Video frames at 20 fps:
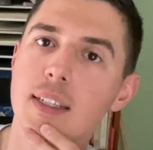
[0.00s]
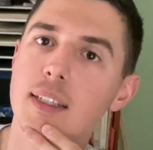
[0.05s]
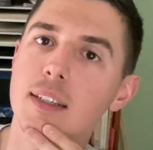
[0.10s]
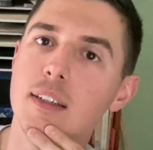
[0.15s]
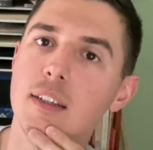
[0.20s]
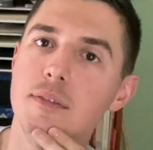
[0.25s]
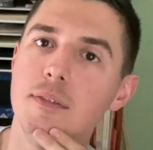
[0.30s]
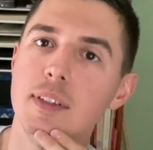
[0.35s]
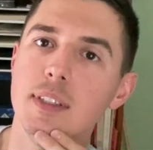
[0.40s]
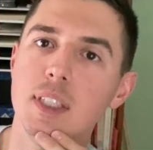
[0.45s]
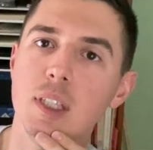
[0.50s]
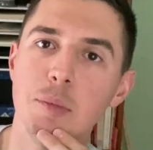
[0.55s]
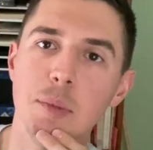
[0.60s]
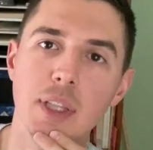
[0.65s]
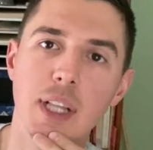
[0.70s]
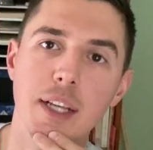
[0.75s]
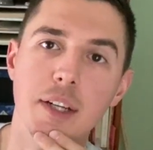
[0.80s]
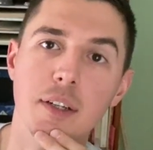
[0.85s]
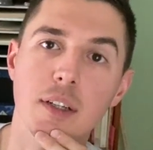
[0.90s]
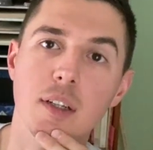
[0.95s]
If it's
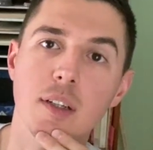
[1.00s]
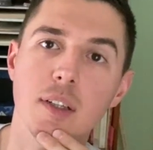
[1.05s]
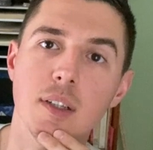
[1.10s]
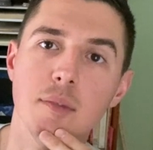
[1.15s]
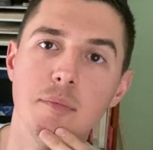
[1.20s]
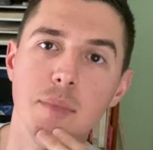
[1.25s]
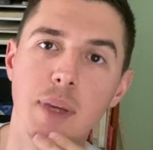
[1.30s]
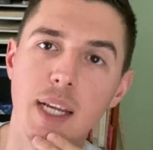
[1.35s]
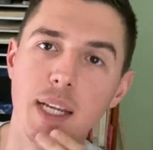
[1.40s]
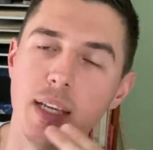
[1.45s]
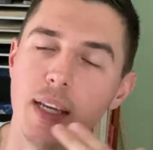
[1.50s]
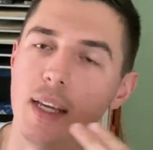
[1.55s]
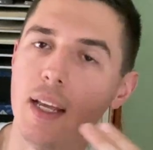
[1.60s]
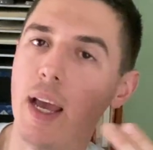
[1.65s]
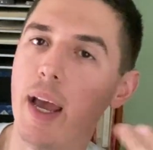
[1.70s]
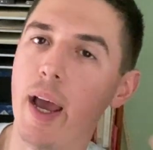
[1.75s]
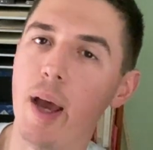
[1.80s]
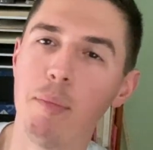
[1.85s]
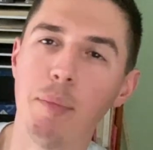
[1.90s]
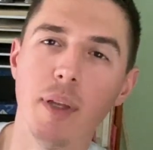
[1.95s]
something that you're going to make it
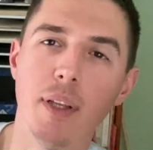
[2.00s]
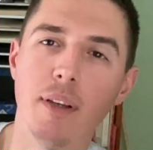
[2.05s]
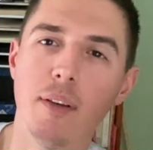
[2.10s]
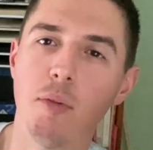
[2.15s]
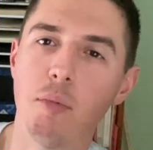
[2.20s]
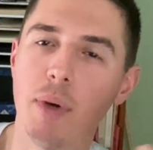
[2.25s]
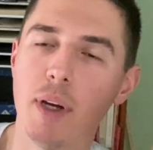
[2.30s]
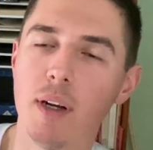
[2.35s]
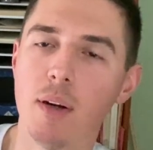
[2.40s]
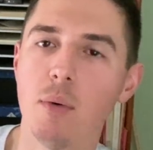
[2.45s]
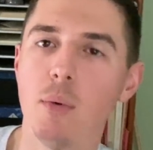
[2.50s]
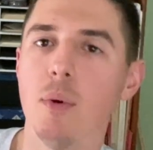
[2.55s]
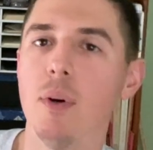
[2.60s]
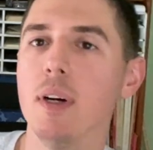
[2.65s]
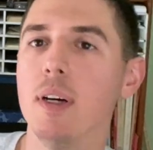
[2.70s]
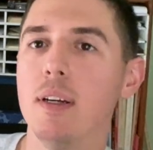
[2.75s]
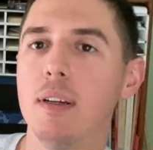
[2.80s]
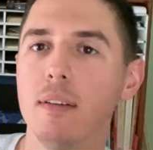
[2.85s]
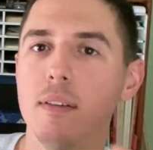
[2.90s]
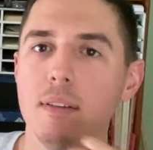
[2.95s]
happen no matter
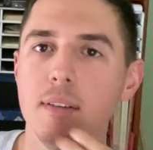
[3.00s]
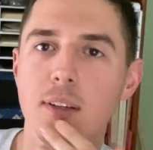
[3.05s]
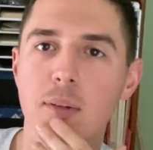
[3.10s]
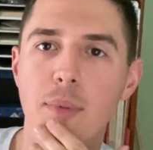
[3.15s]
what